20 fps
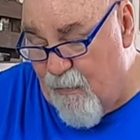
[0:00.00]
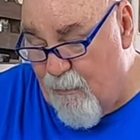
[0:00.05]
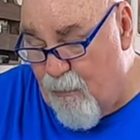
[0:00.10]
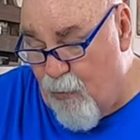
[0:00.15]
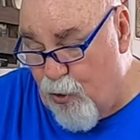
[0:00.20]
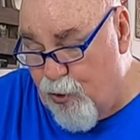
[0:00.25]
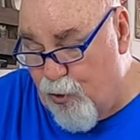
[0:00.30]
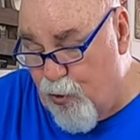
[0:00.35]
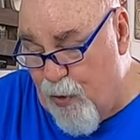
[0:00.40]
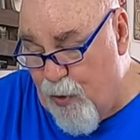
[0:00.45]

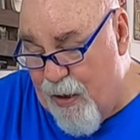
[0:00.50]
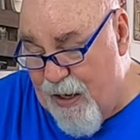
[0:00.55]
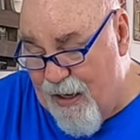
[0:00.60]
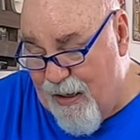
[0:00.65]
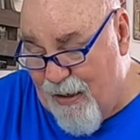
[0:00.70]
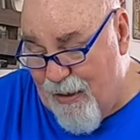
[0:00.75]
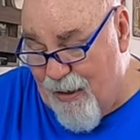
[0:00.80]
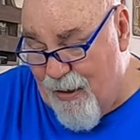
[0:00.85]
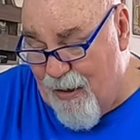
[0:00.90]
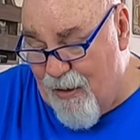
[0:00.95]

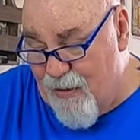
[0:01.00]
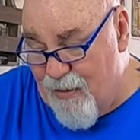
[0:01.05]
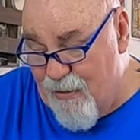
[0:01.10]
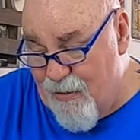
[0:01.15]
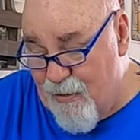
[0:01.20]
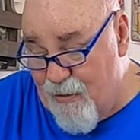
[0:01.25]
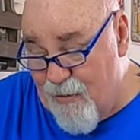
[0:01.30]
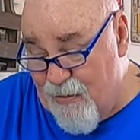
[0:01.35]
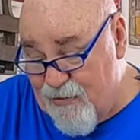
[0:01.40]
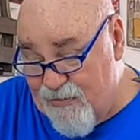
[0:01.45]
Motueka.
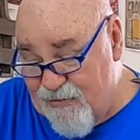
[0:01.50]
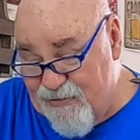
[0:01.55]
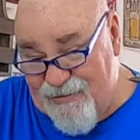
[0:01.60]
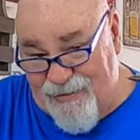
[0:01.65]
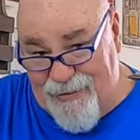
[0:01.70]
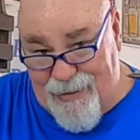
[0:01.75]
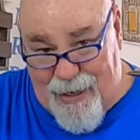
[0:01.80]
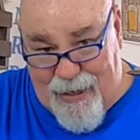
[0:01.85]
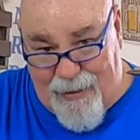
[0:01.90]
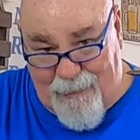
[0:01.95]
This is
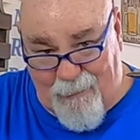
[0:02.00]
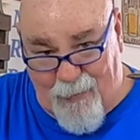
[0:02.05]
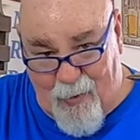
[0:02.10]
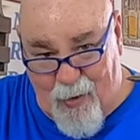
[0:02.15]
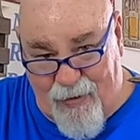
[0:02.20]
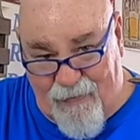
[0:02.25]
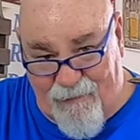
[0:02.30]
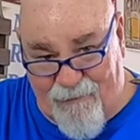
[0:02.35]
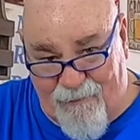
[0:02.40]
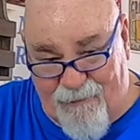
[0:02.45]

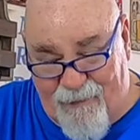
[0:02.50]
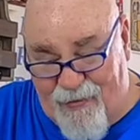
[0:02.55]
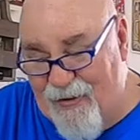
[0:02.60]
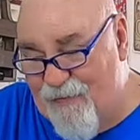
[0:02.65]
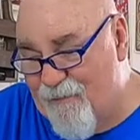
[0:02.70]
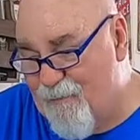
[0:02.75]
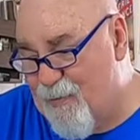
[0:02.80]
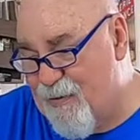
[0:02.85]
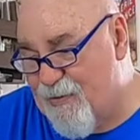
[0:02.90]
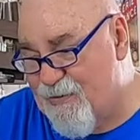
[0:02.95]

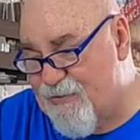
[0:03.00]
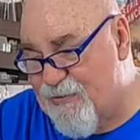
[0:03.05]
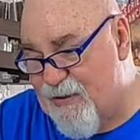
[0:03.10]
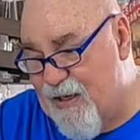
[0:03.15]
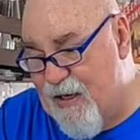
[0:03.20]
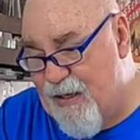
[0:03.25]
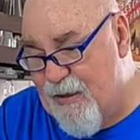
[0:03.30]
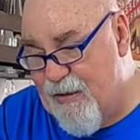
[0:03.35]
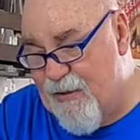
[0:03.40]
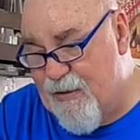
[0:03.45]

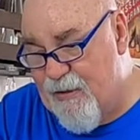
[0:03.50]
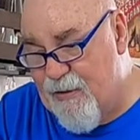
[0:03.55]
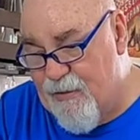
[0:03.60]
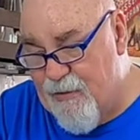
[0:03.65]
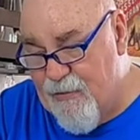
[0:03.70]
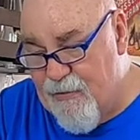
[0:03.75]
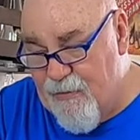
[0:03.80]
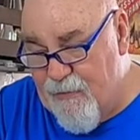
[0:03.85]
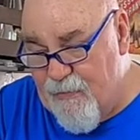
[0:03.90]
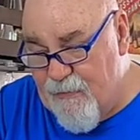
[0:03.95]
9.5%.
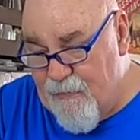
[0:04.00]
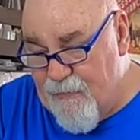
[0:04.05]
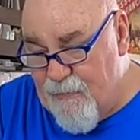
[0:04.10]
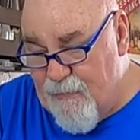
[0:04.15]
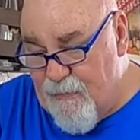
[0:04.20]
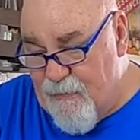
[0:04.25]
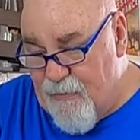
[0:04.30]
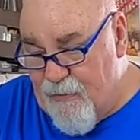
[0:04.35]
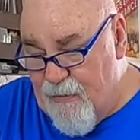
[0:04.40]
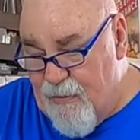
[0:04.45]

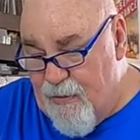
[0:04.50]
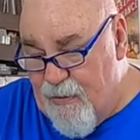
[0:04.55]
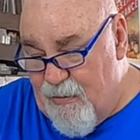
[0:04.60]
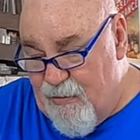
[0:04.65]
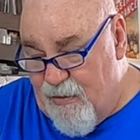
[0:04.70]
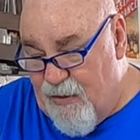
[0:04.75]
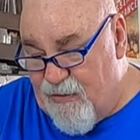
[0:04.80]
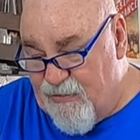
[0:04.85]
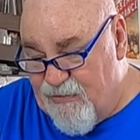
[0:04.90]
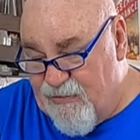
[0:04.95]

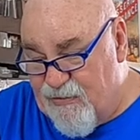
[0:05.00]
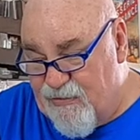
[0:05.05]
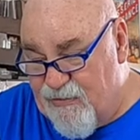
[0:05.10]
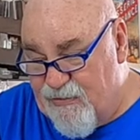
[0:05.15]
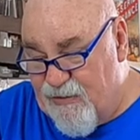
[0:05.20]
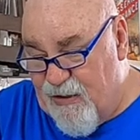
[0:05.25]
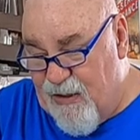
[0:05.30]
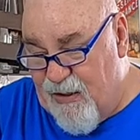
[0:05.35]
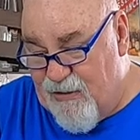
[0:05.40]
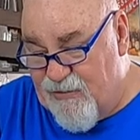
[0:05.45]
Yeah, it's
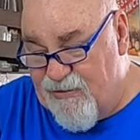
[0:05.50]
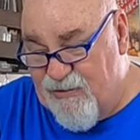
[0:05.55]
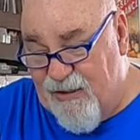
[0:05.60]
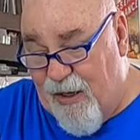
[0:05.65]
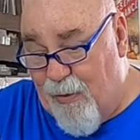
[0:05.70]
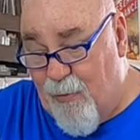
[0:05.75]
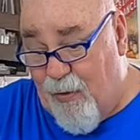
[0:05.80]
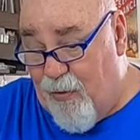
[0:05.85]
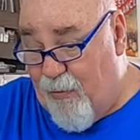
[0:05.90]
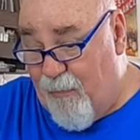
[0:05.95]
a
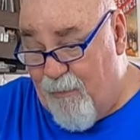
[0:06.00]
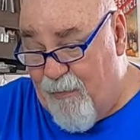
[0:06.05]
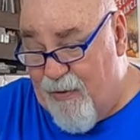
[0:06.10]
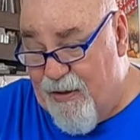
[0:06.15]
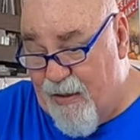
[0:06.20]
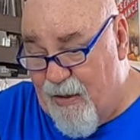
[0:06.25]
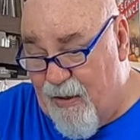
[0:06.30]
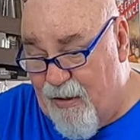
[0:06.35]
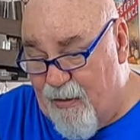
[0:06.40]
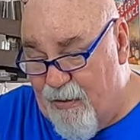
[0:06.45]
sour beer.